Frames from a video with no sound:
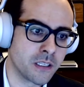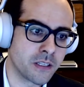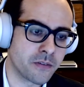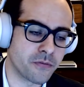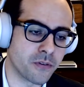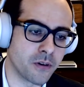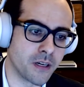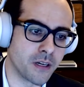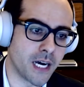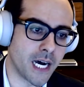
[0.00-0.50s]

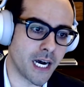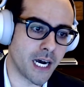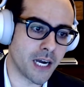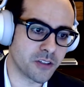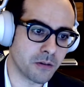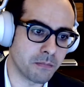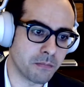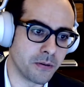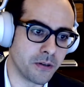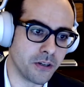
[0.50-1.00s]
for an
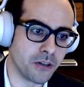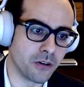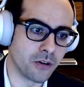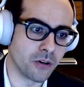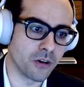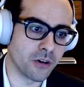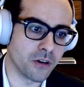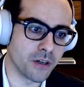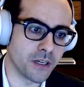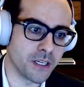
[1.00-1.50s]

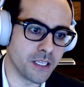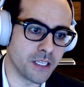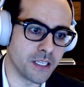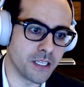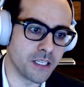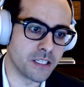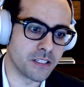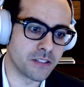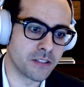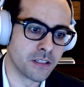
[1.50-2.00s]
entrepreneur
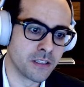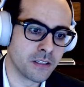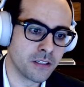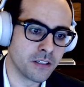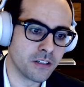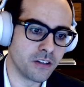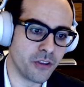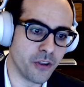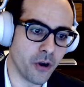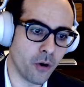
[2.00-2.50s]
is
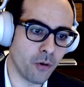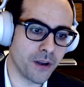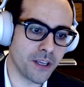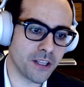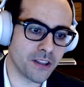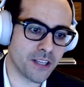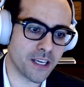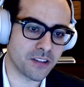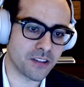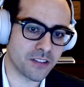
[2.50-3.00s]

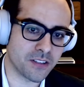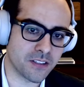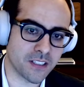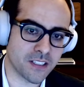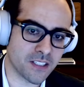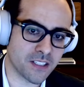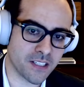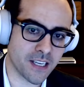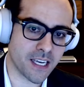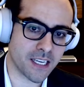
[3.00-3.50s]
knowing that the
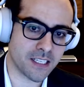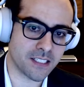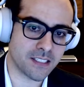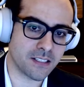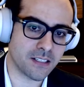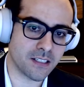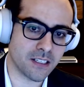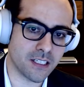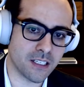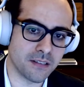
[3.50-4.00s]

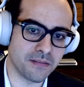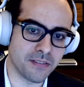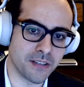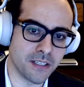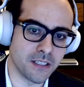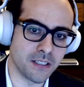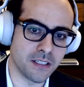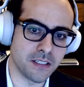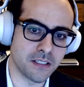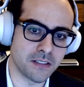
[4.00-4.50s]
success of
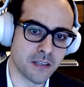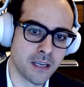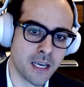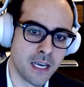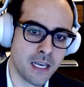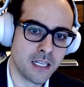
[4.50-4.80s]
his